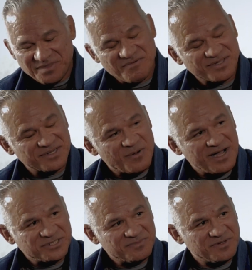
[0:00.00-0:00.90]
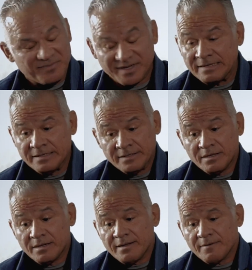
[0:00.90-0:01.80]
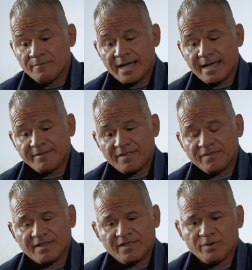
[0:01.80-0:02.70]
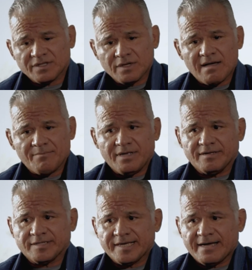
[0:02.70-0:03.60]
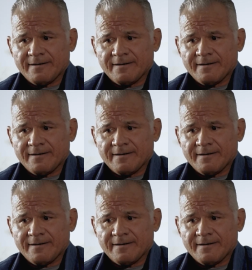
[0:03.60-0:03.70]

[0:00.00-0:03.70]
It was unwatchable. But I think what it taught me is